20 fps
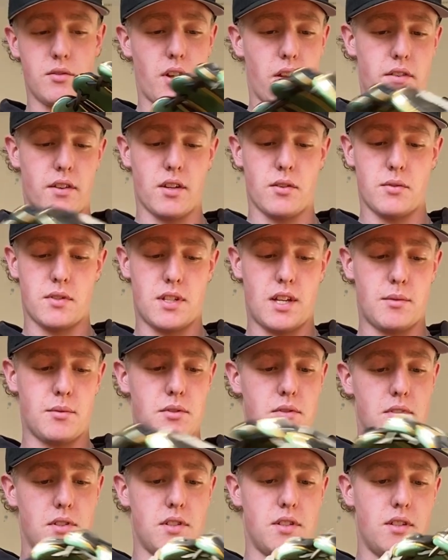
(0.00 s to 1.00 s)
I think it was an
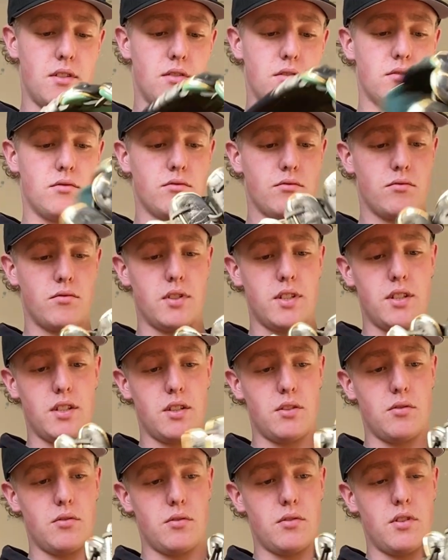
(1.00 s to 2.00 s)
absolute steal. Really
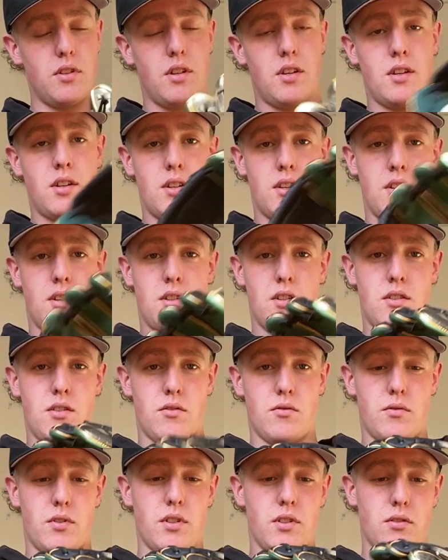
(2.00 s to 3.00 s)
good
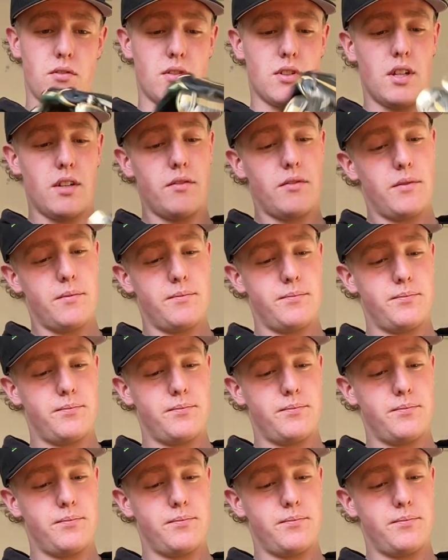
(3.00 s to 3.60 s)
glove.